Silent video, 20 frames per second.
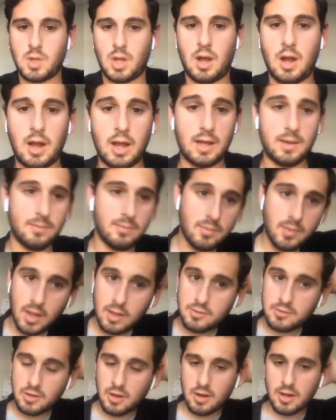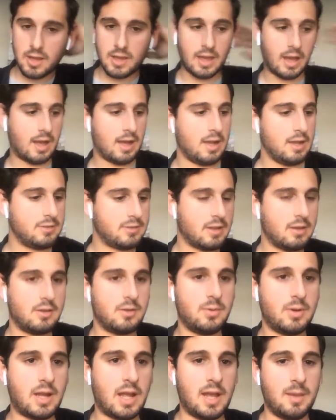All right. Sorry, guys. I don't know
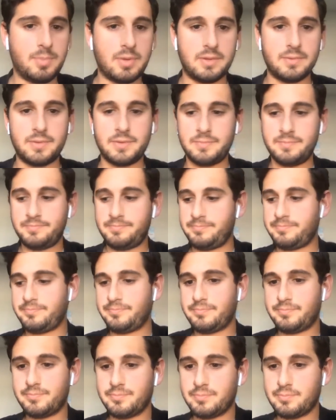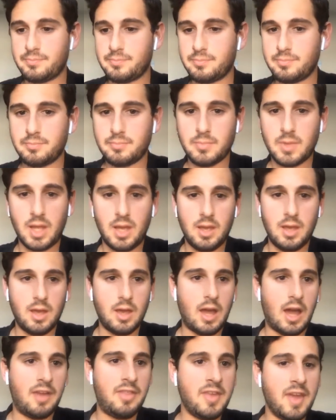what happened.
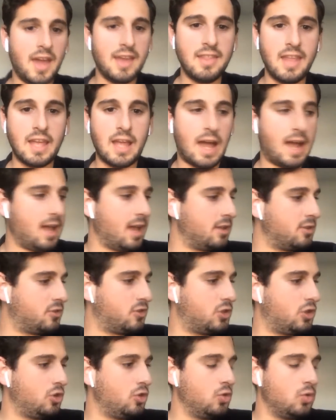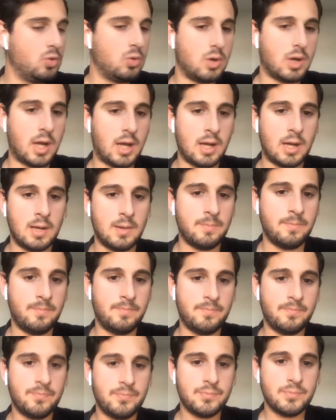I think I had two
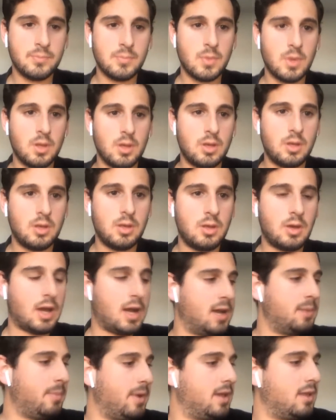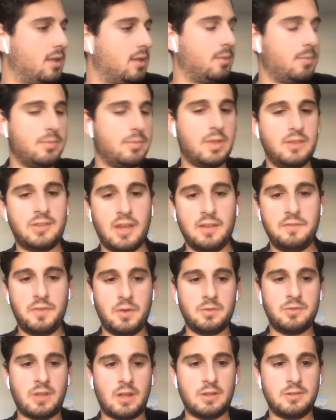I had these
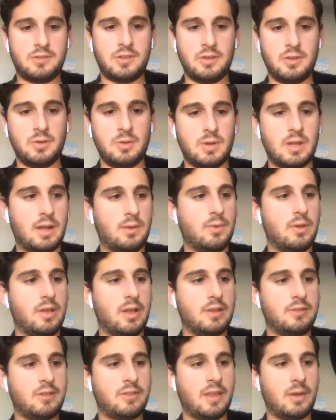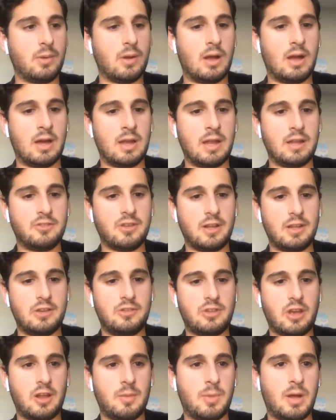headphones on too, and I realized that they were on. I tried to
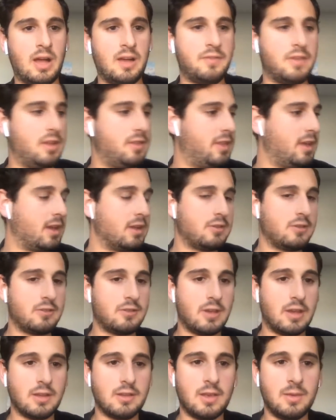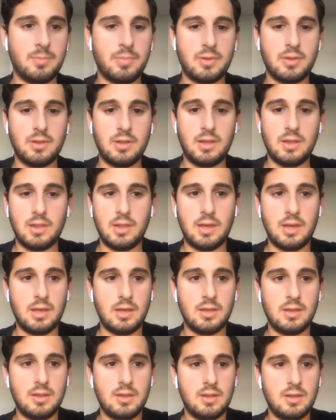shut them off, and I think it just like completely
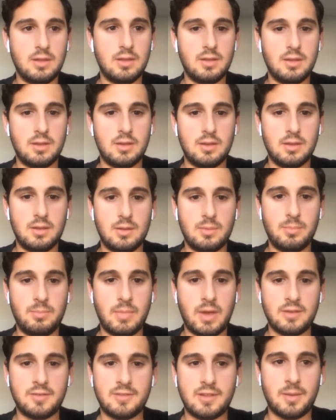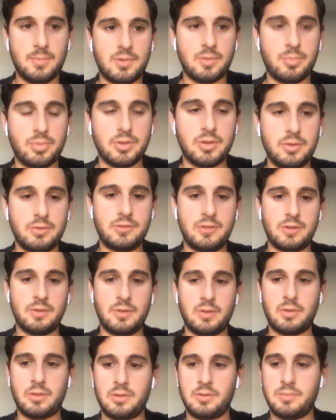messed up the
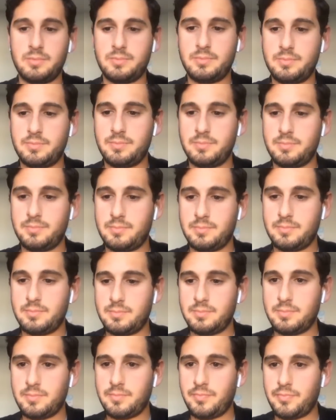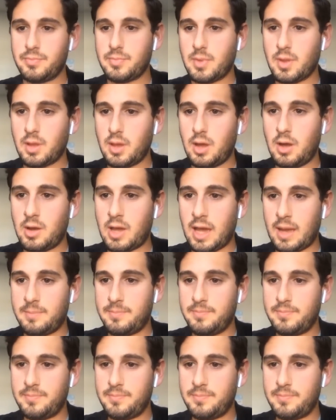Bluetooth. Okay.